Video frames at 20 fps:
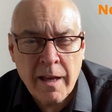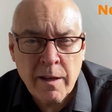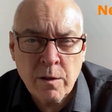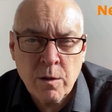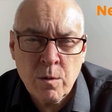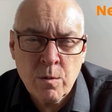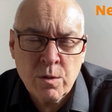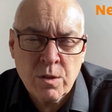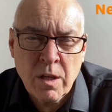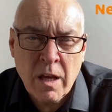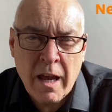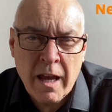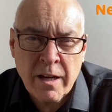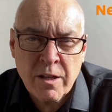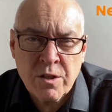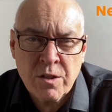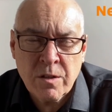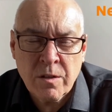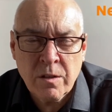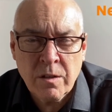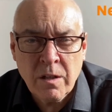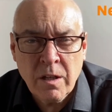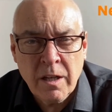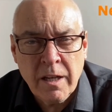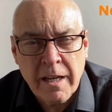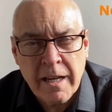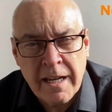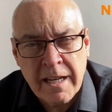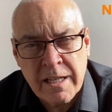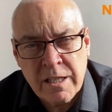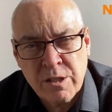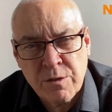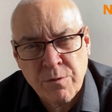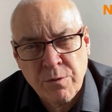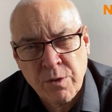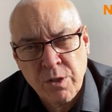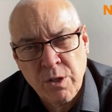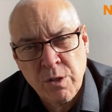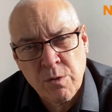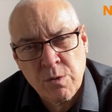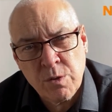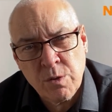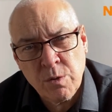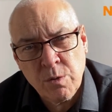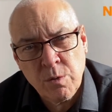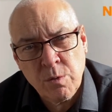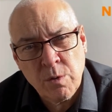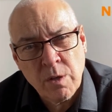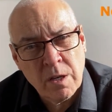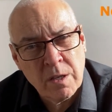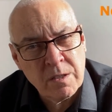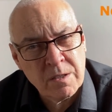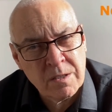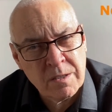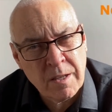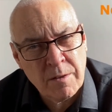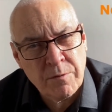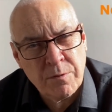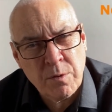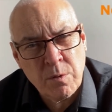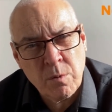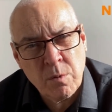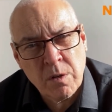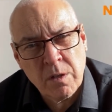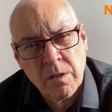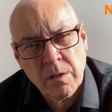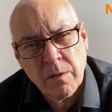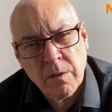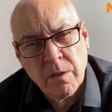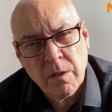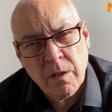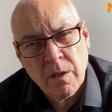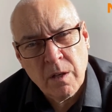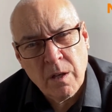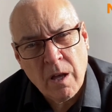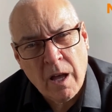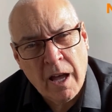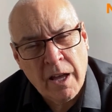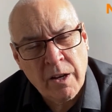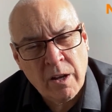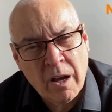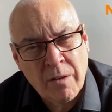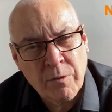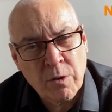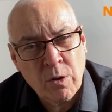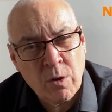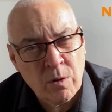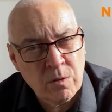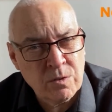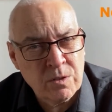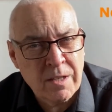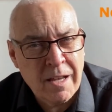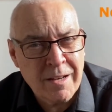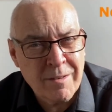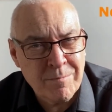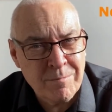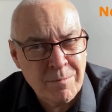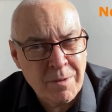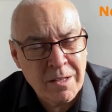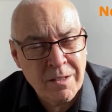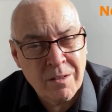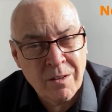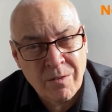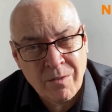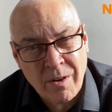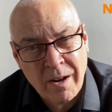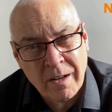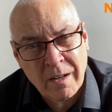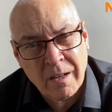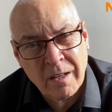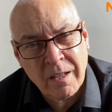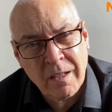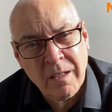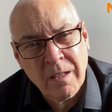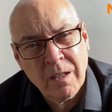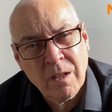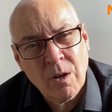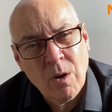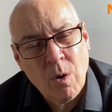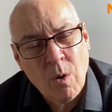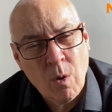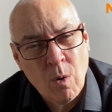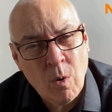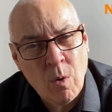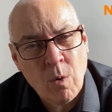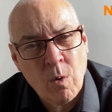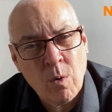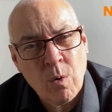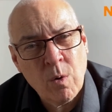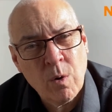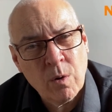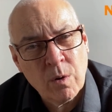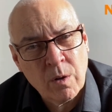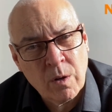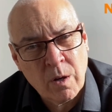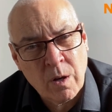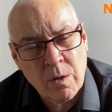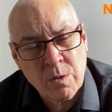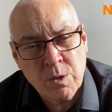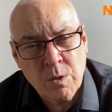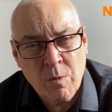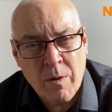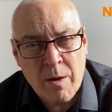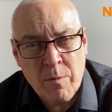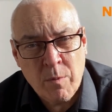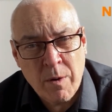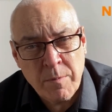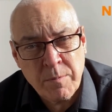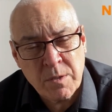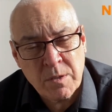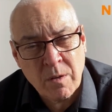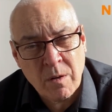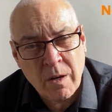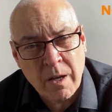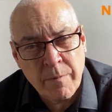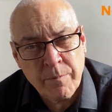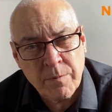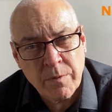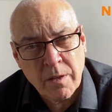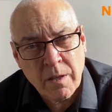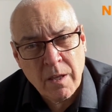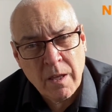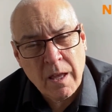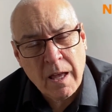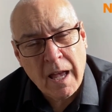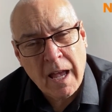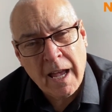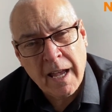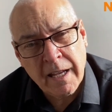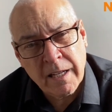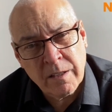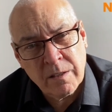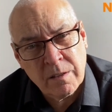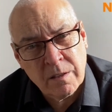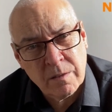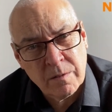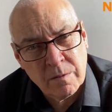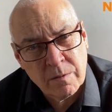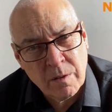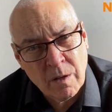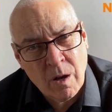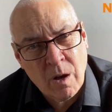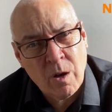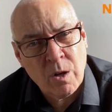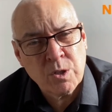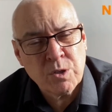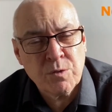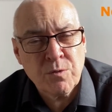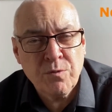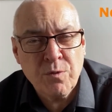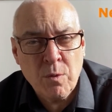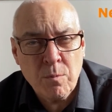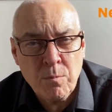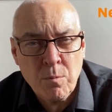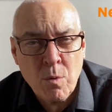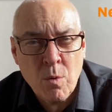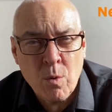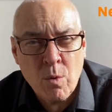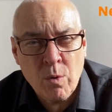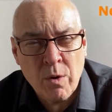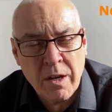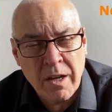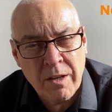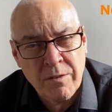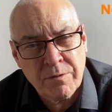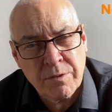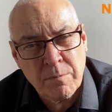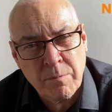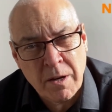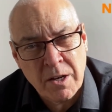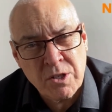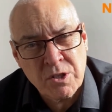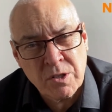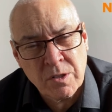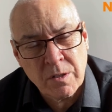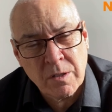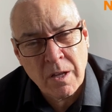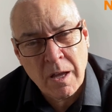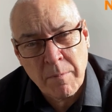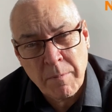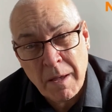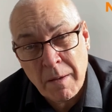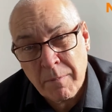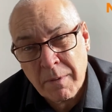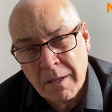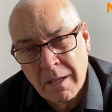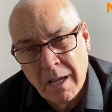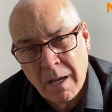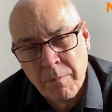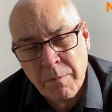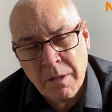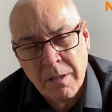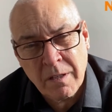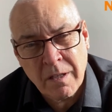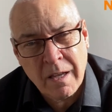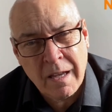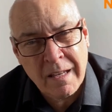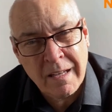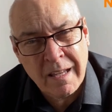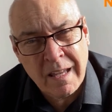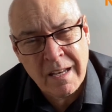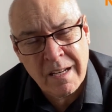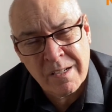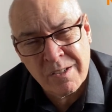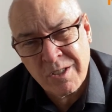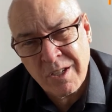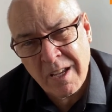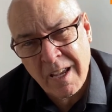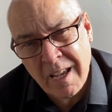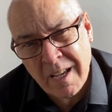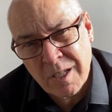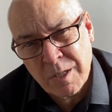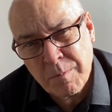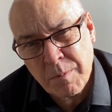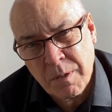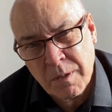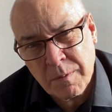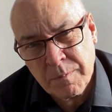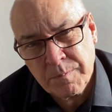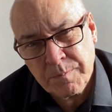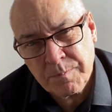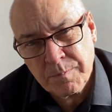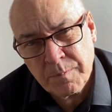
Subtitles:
Our call to action is for you to step forward and either contact me directly or go to our website and ask for more information about becoming an energy expert.